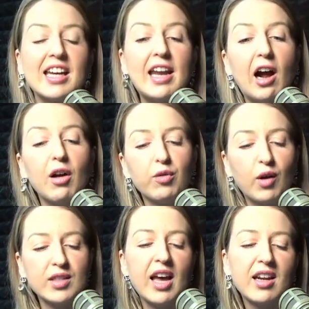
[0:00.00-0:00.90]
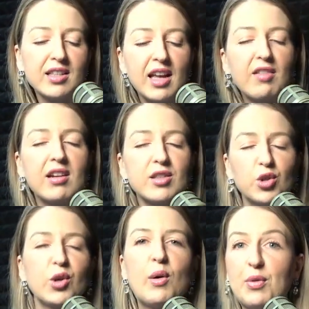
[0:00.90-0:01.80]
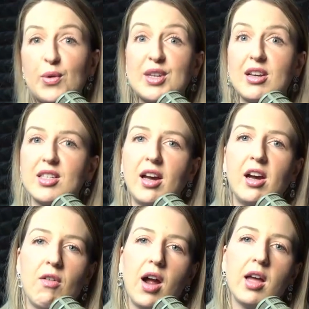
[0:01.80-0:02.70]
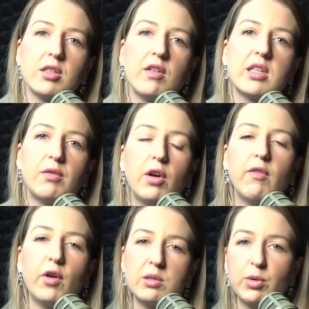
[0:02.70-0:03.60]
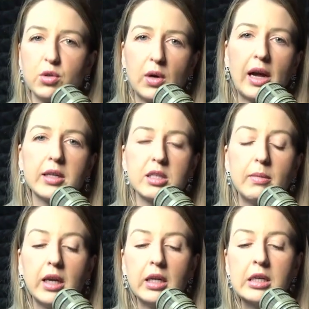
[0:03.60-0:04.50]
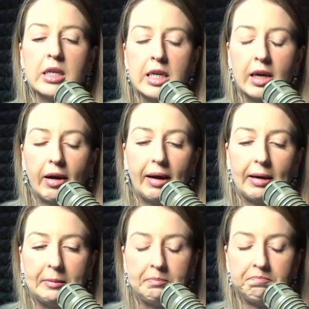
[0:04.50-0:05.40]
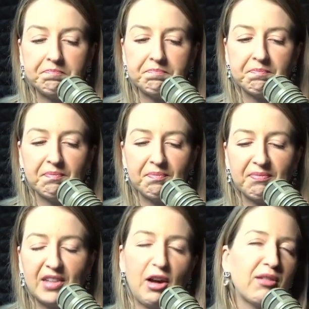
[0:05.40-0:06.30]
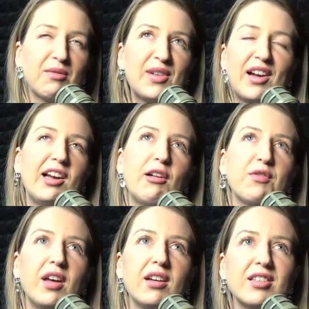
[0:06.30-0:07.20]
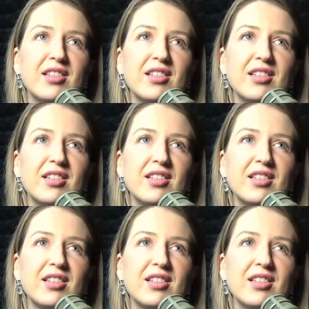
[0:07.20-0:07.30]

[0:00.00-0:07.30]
Now, because that is a true enthusiast car, right? So that's a very, very special car to me. Yeah, I love that.